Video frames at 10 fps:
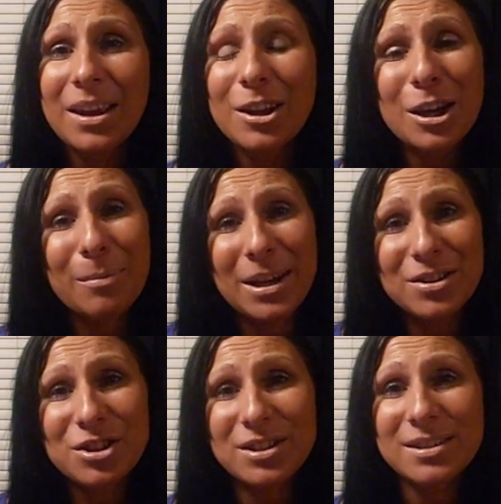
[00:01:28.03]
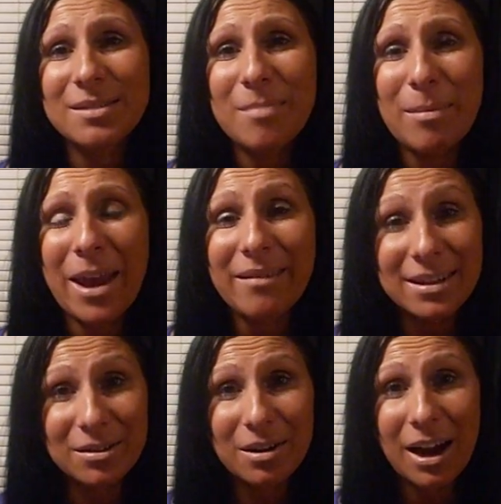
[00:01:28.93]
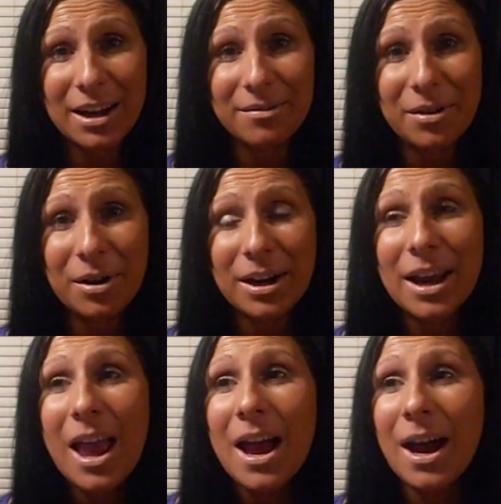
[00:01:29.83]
You know what I mean? Just maybe have a little kind of a heart.